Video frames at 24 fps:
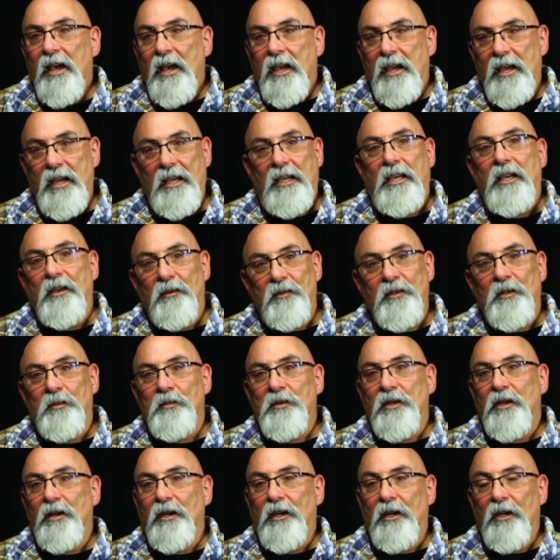He gives them
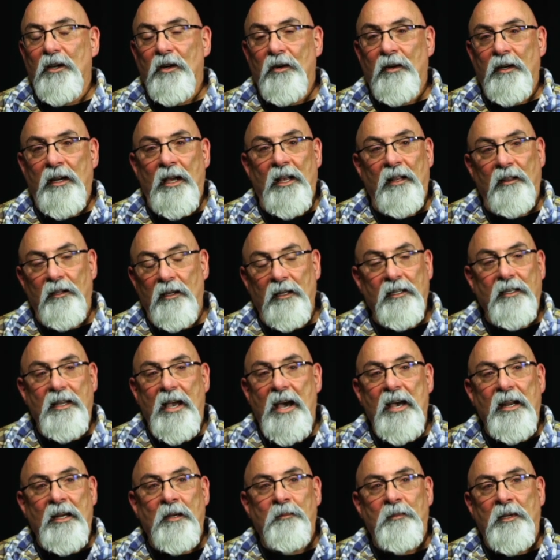to you. And I looked
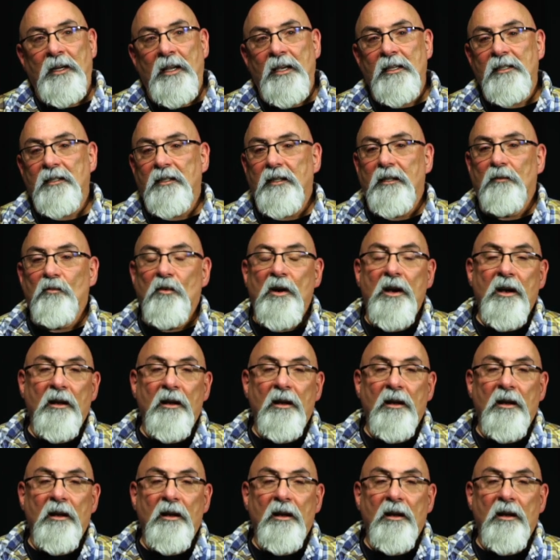at him and I said,